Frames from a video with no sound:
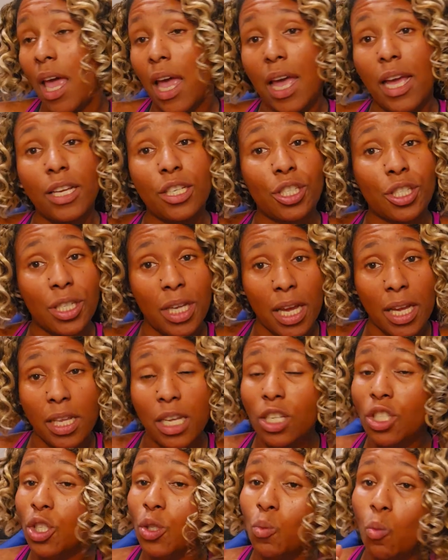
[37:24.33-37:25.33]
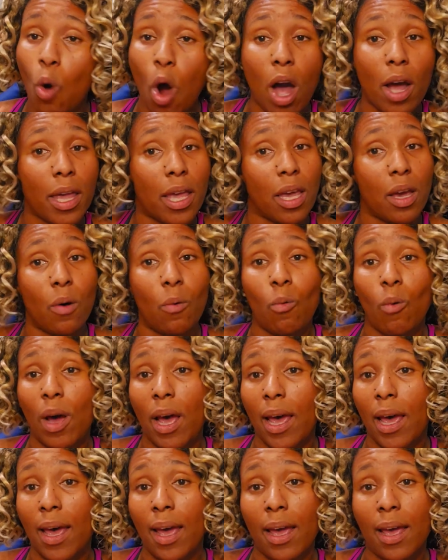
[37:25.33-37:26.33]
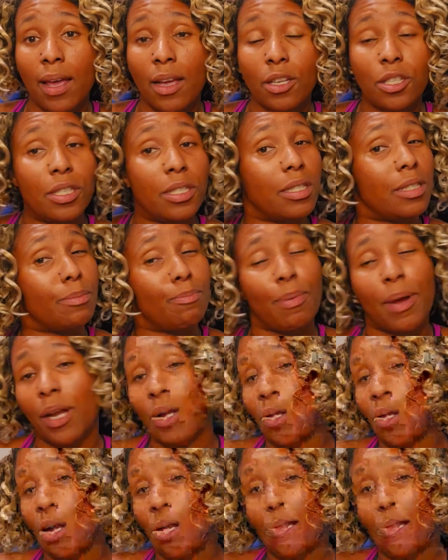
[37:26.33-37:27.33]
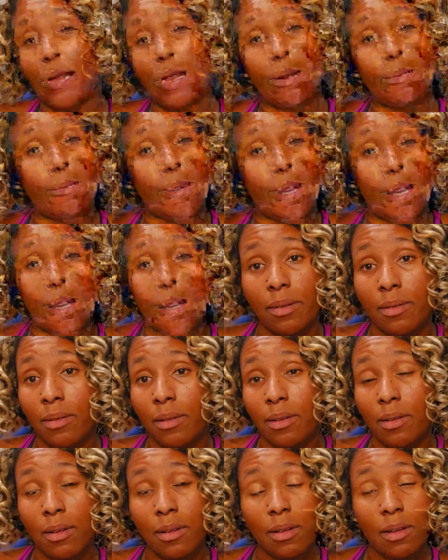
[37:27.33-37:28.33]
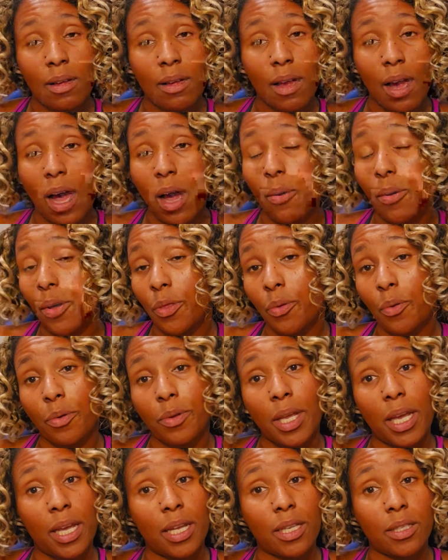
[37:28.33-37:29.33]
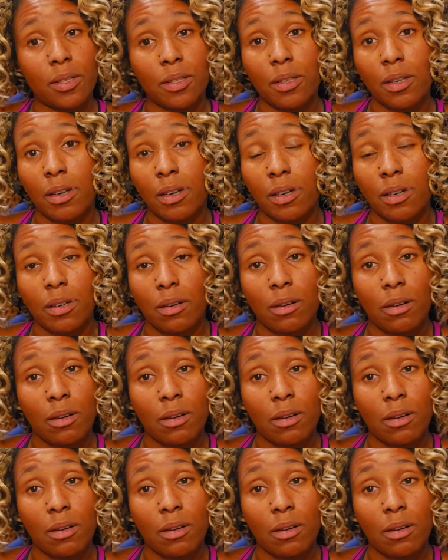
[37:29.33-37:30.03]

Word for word: And Shannon just walking away, she's better woman than me. I would have thrown hands on her.